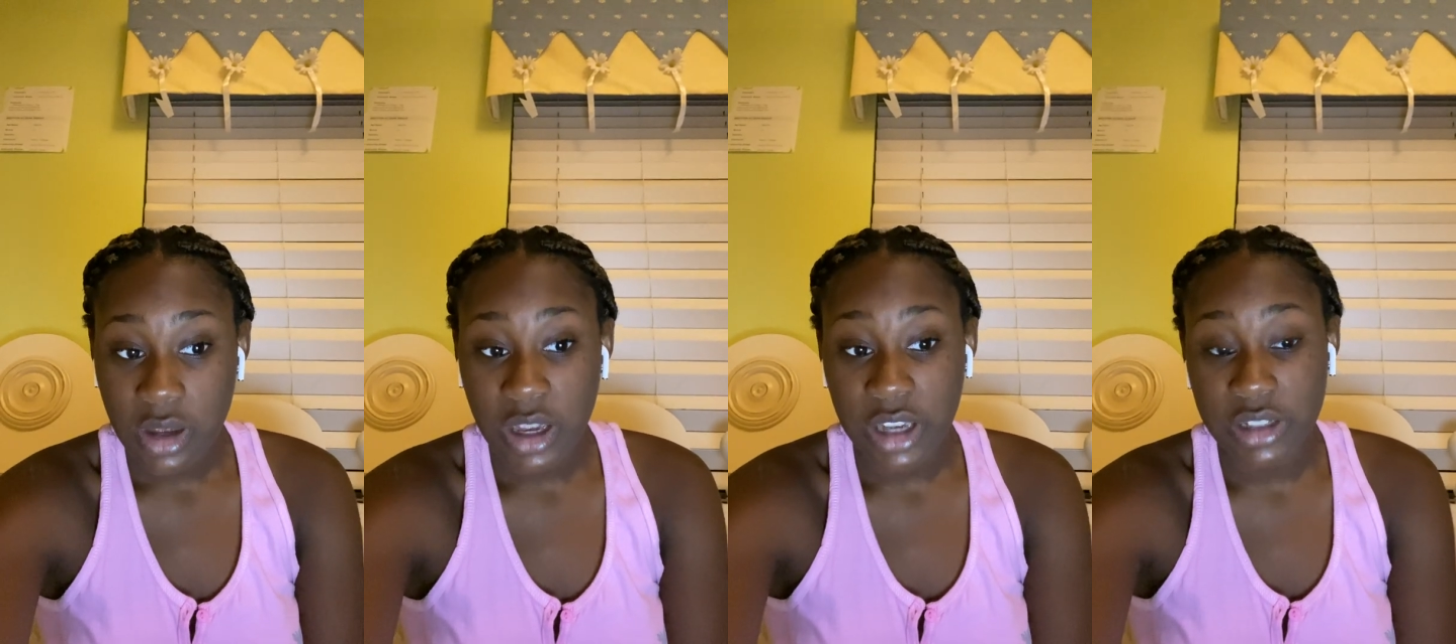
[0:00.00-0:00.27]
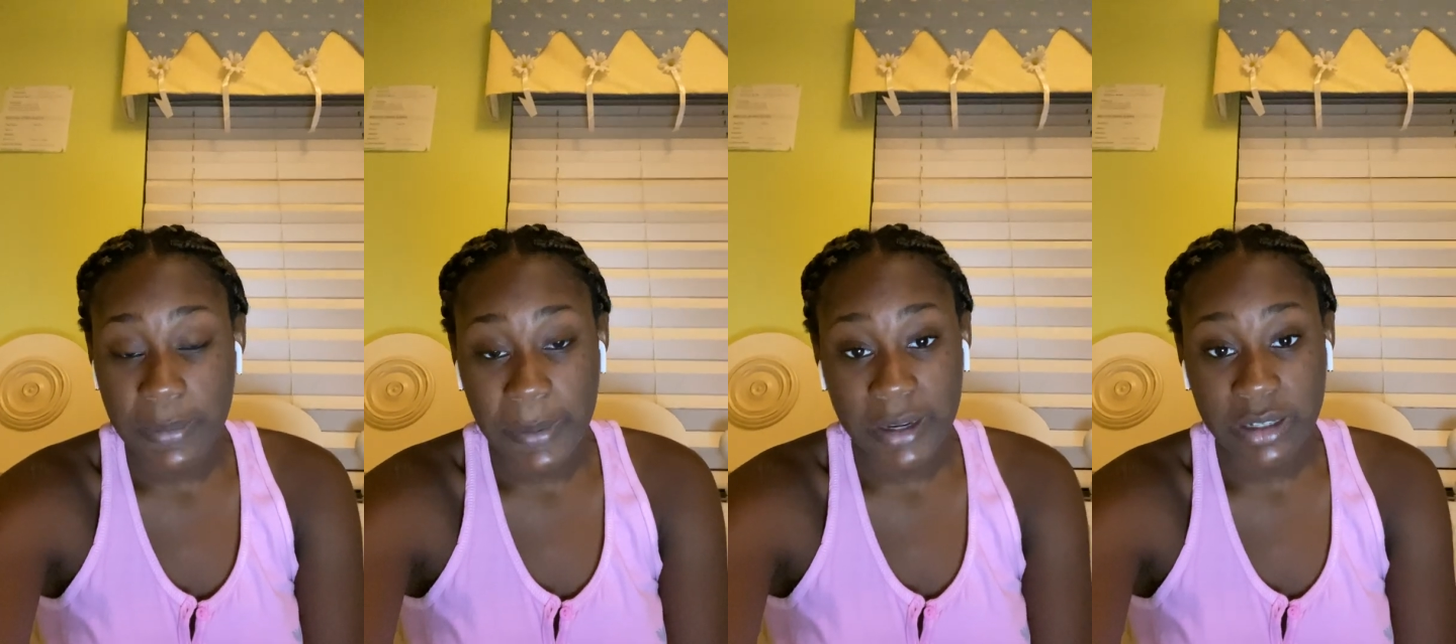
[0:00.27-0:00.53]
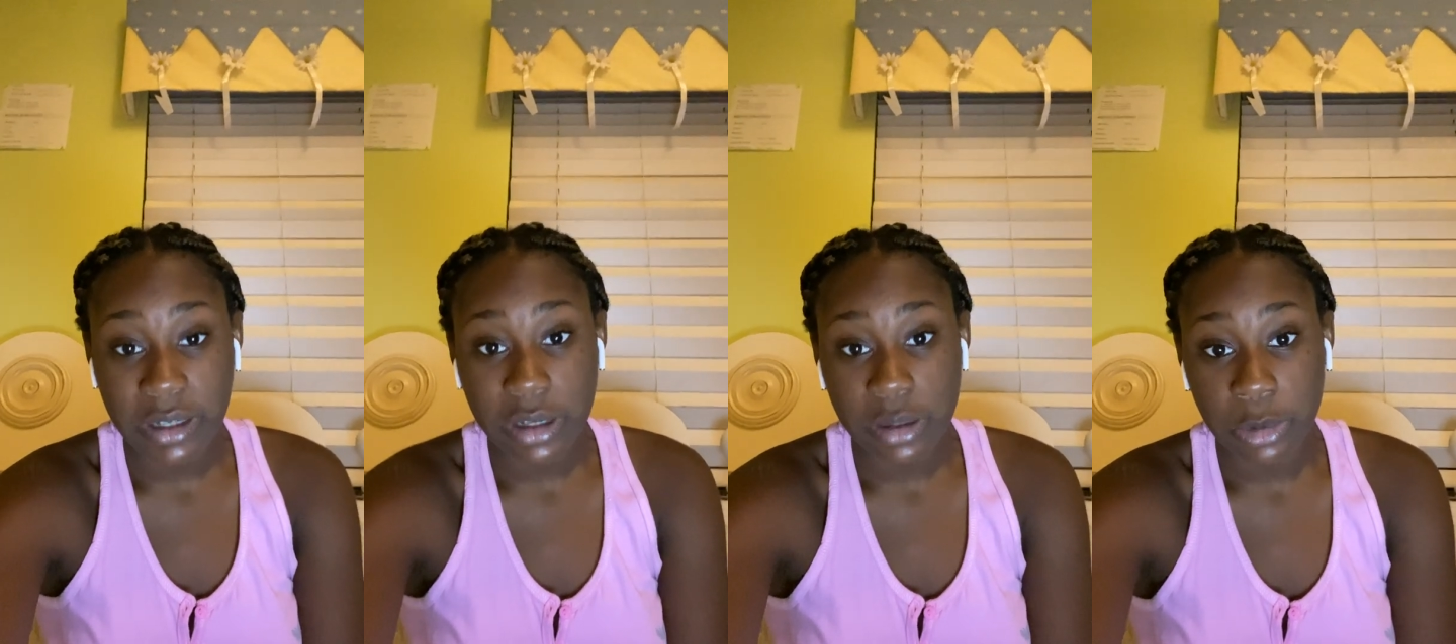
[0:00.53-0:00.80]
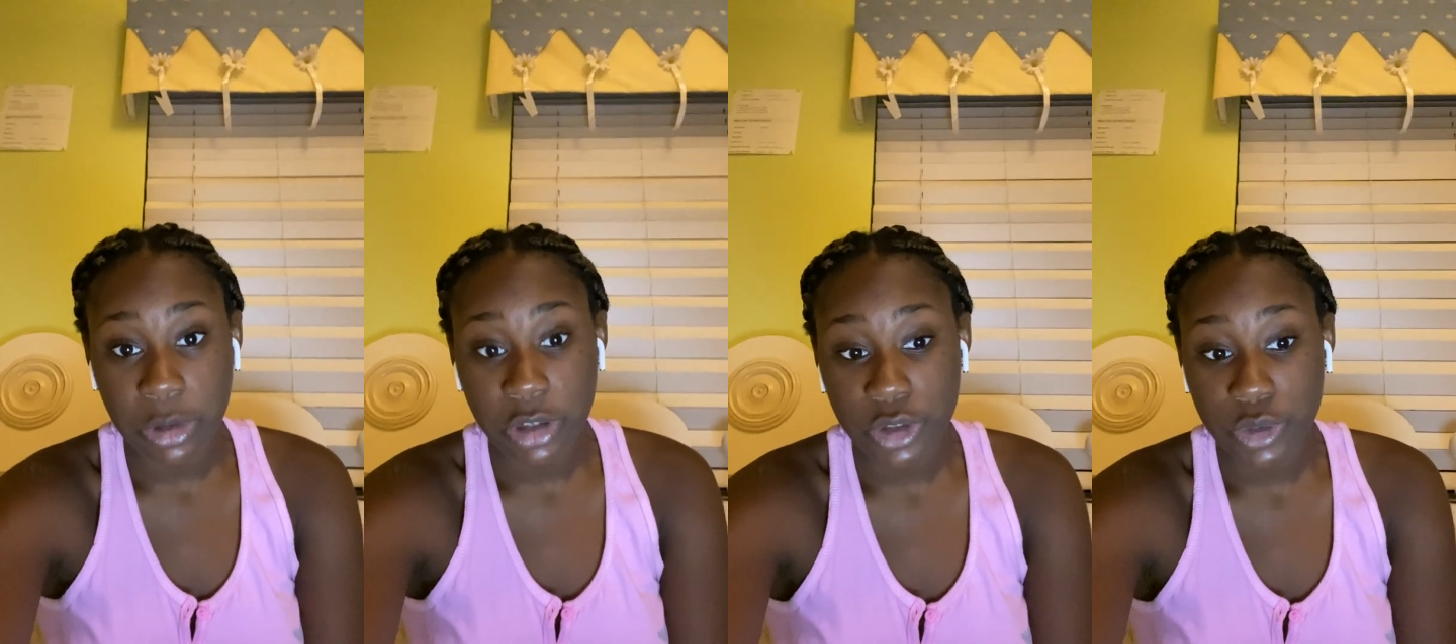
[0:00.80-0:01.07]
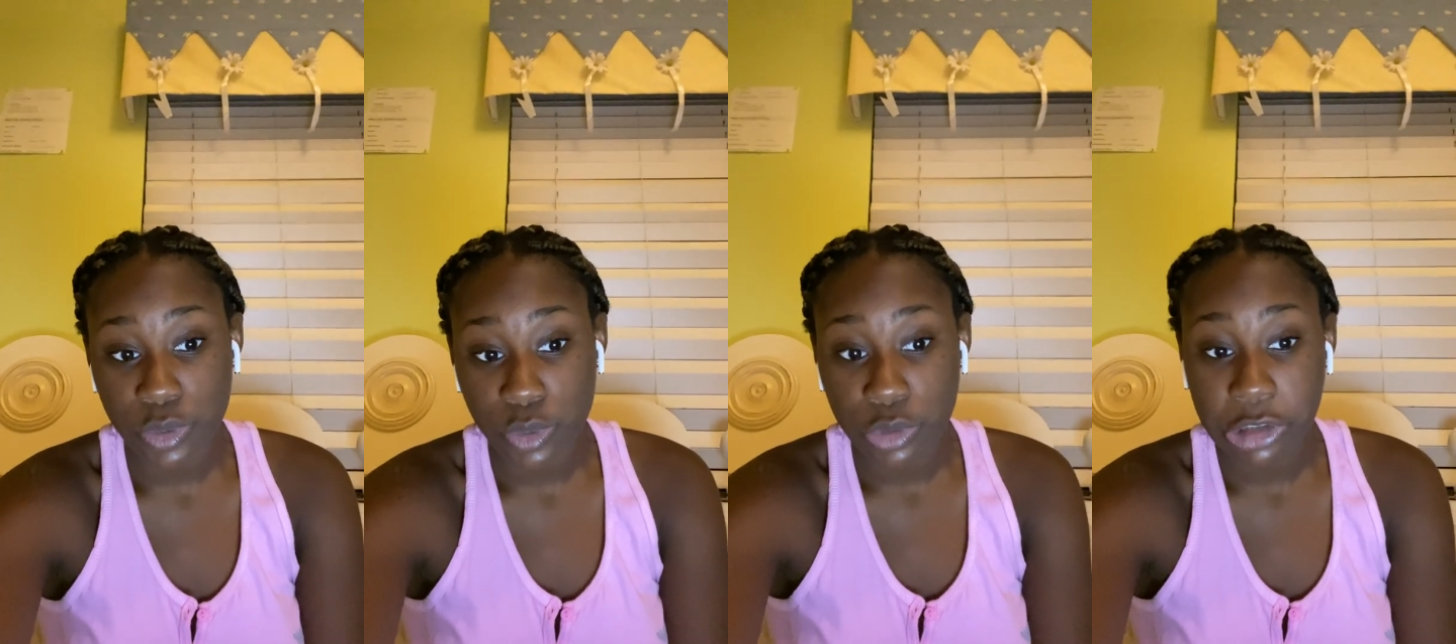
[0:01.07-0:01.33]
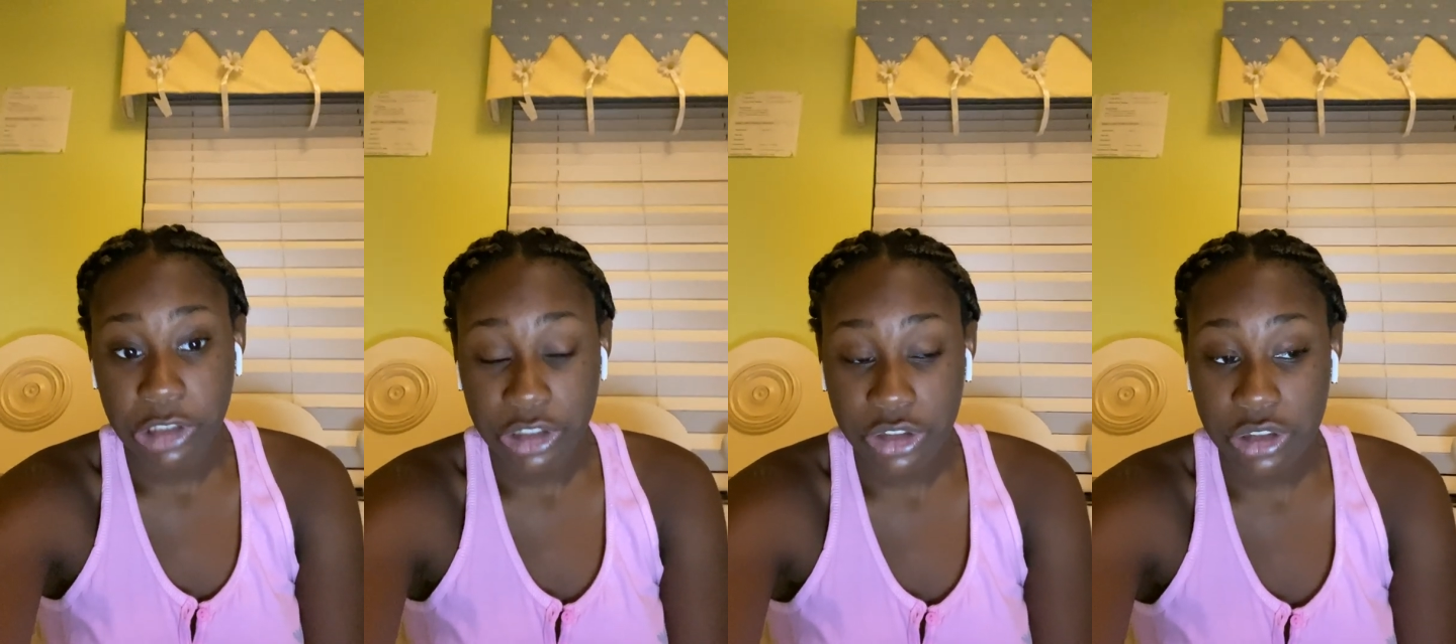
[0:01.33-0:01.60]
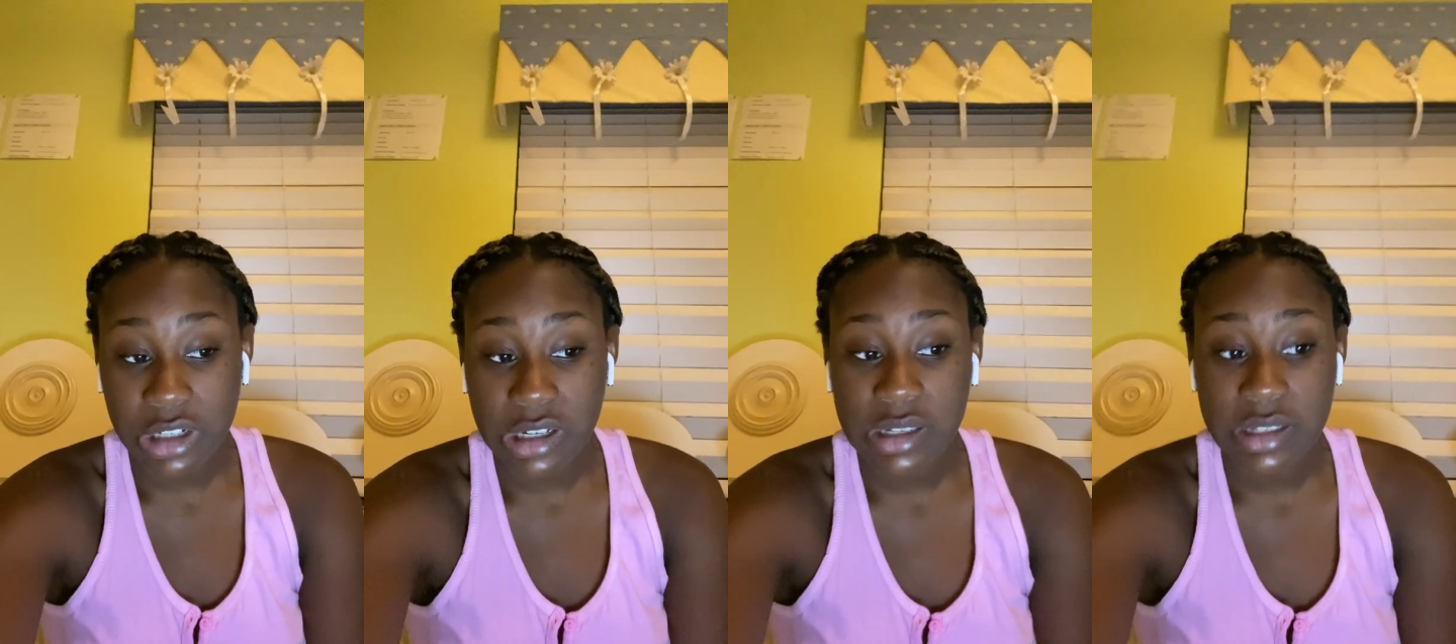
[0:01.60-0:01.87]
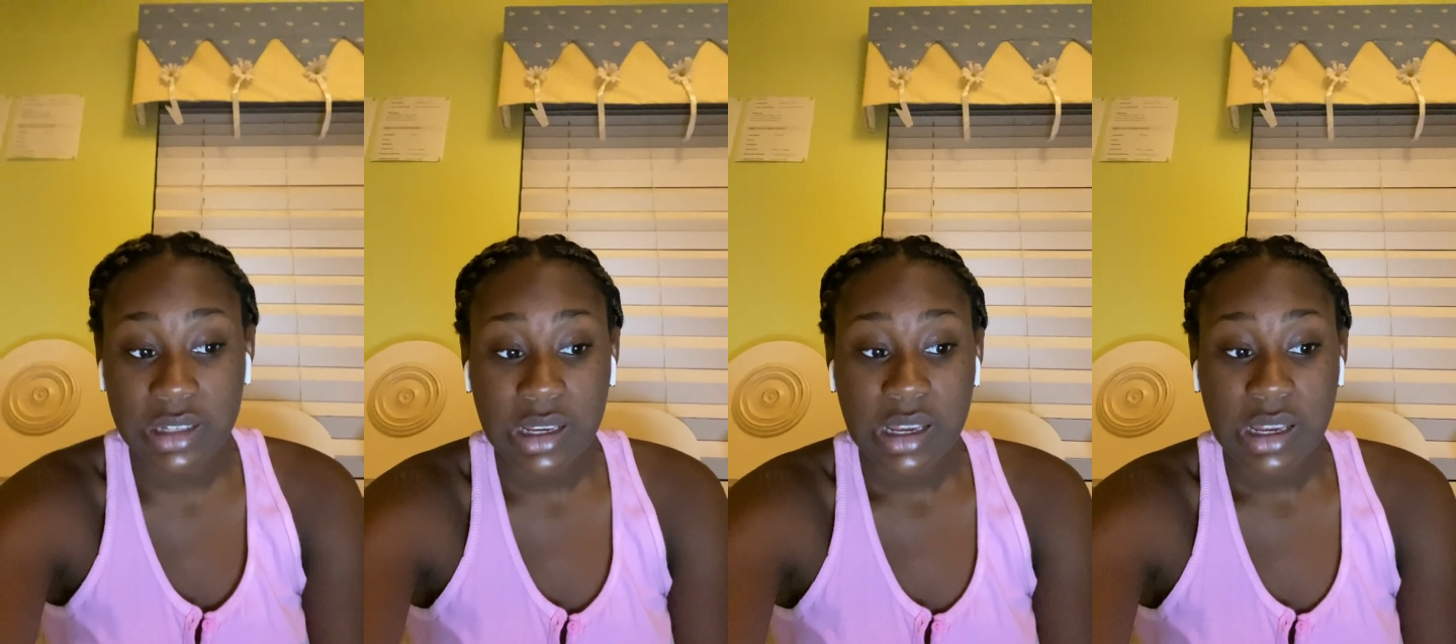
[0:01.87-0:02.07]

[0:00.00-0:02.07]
Independent Community School District.